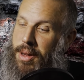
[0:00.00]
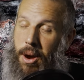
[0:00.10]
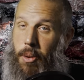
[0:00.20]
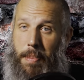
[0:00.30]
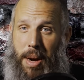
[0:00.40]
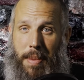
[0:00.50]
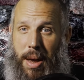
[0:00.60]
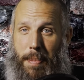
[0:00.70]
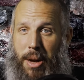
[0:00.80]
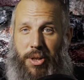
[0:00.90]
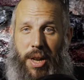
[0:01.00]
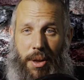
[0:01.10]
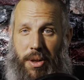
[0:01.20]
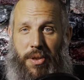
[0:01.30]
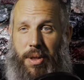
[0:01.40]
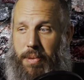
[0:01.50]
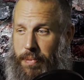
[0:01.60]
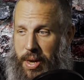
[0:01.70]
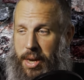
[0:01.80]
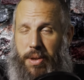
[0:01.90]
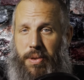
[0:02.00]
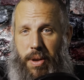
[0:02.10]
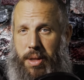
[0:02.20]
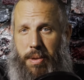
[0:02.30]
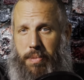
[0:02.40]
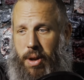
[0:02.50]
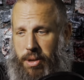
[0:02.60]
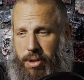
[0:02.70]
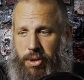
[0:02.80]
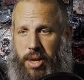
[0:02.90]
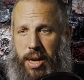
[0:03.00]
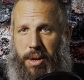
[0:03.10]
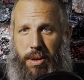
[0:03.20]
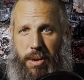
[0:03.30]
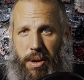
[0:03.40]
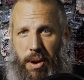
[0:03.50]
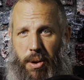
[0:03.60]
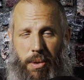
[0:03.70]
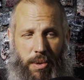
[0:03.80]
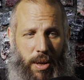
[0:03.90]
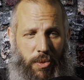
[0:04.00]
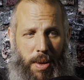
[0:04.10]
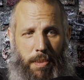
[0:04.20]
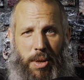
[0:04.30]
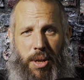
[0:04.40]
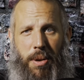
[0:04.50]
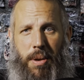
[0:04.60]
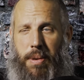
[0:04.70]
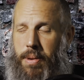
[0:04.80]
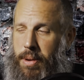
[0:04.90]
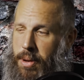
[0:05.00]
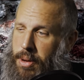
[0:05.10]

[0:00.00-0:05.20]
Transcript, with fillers: You know, but I'm not about silencing the vegans. Let them talk their shit. You know, gives me material.